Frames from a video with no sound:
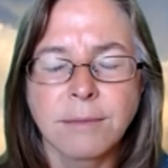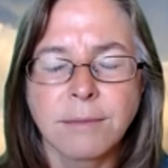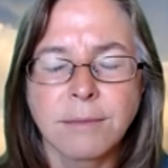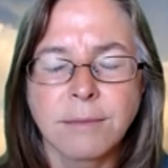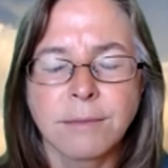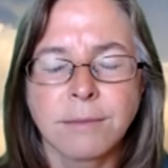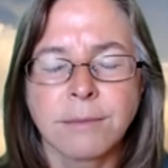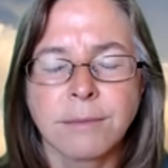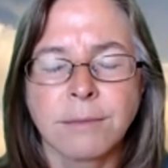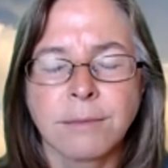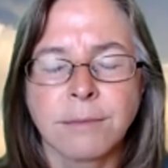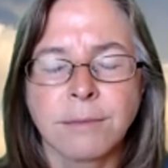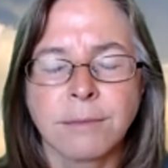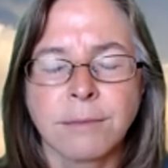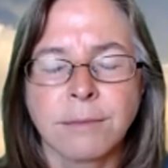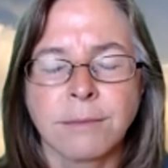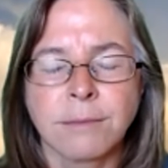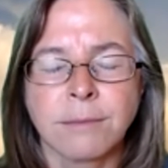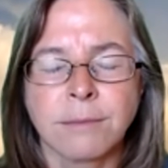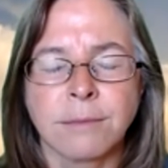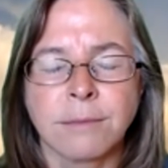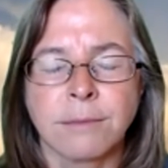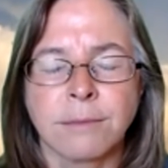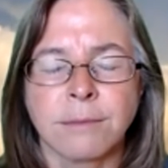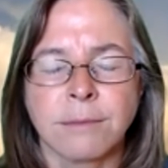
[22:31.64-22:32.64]

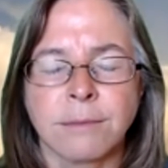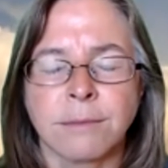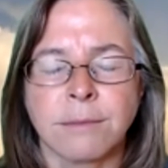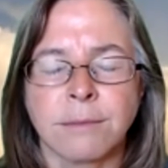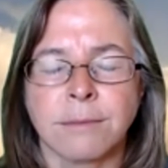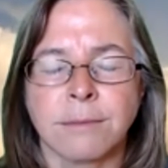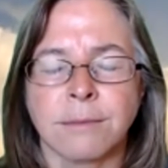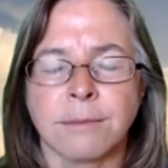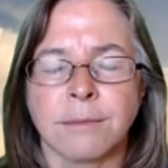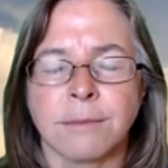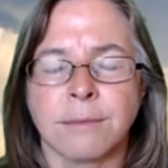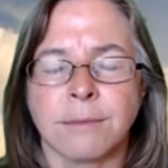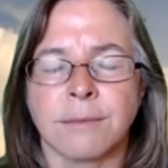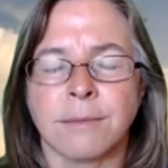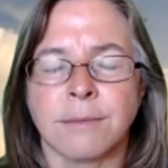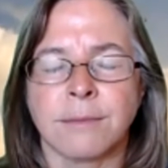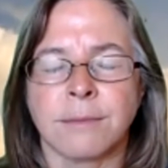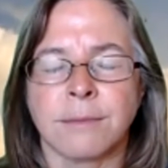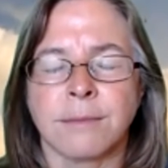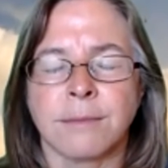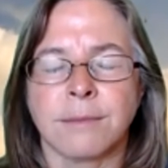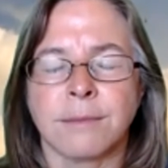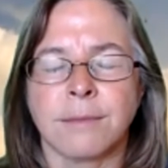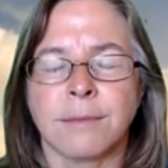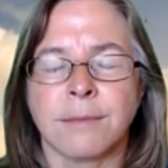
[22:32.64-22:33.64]

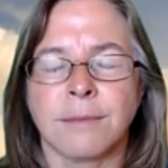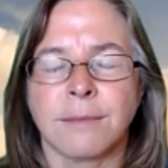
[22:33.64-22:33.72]
(silence)